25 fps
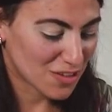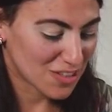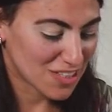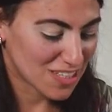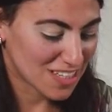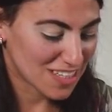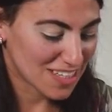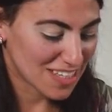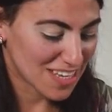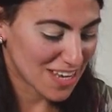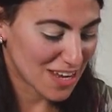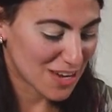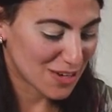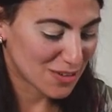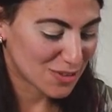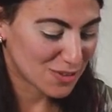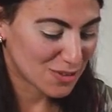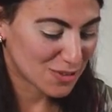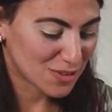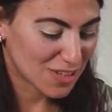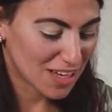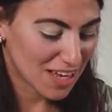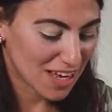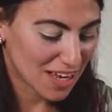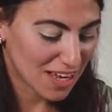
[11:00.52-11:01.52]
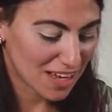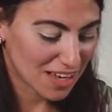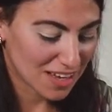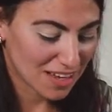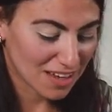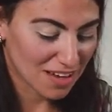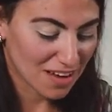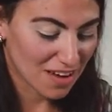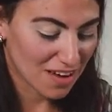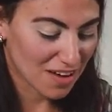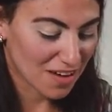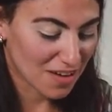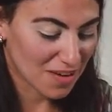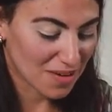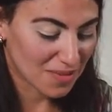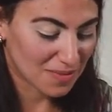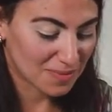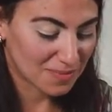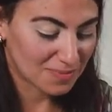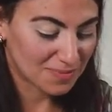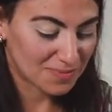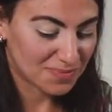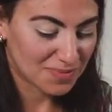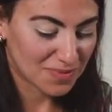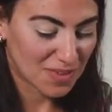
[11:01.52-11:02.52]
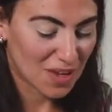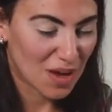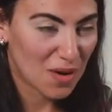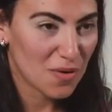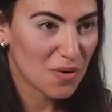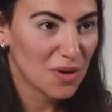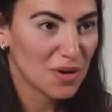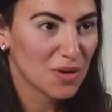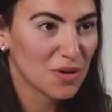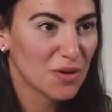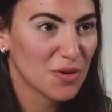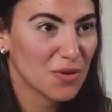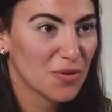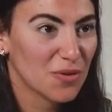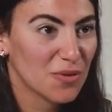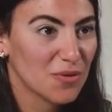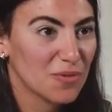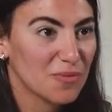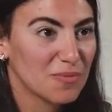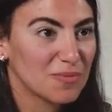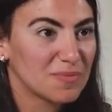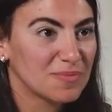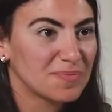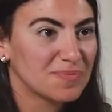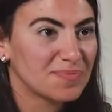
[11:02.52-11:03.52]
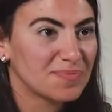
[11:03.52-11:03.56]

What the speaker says: nurses here today. How are you?